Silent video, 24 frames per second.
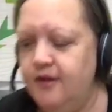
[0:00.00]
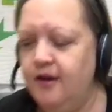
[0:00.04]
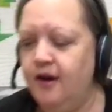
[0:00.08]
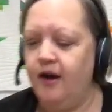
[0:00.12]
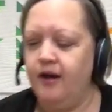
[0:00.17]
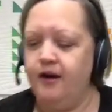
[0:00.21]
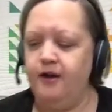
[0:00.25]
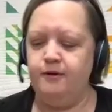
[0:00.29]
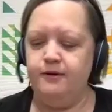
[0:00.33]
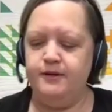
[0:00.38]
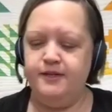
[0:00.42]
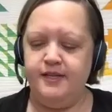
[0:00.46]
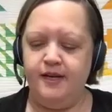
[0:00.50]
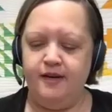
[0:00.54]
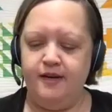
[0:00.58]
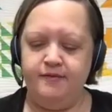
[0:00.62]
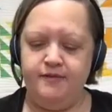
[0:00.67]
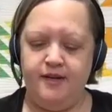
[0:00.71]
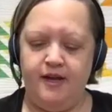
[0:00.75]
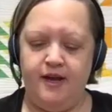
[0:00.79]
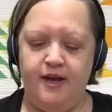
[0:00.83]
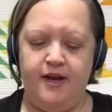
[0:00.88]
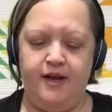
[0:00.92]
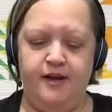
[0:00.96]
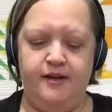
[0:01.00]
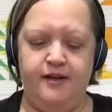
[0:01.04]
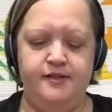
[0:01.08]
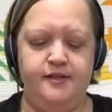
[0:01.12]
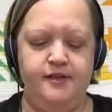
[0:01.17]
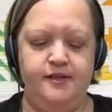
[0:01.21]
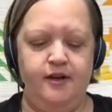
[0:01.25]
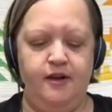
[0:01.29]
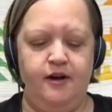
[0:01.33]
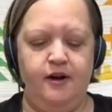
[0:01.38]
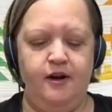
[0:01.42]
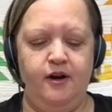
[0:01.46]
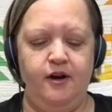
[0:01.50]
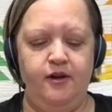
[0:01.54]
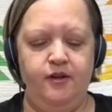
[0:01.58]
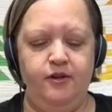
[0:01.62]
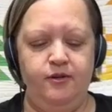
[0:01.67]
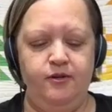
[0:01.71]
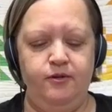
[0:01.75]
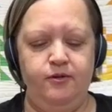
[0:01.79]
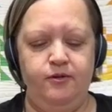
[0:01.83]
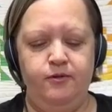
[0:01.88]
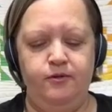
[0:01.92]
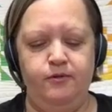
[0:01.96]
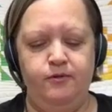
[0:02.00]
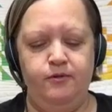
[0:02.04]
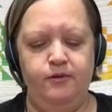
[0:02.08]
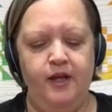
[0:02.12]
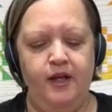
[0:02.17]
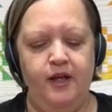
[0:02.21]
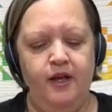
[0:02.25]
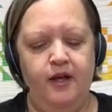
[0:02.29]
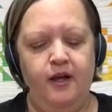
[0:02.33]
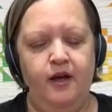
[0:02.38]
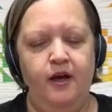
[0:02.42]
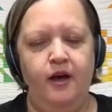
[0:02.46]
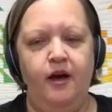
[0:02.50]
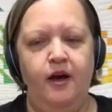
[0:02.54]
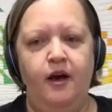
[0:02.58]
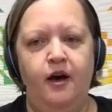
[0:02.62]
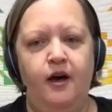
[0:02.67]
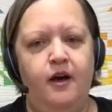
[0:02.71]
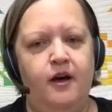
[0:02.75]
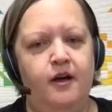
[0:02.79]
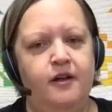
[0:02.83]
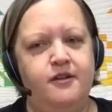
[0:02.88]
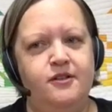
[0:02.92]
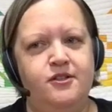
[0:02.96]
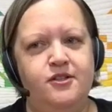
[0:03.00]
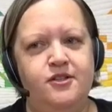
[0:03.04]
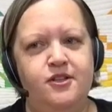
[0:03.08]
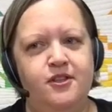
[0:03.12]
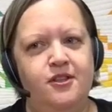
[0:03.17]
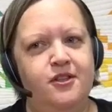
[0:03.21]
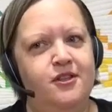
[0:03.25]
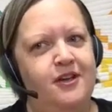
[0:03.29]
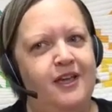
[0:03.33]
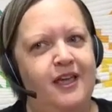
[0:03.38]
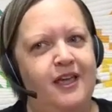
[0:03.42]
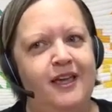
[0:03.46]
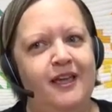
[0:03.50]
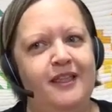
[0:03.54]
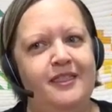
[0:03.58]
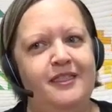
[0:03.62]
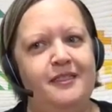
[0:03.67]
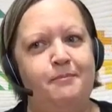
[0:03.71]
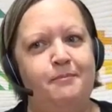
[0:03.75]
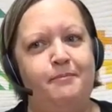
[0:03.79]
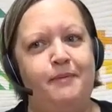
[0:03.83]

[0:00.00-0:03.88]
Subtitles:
I always have to ask, are you uh looking at the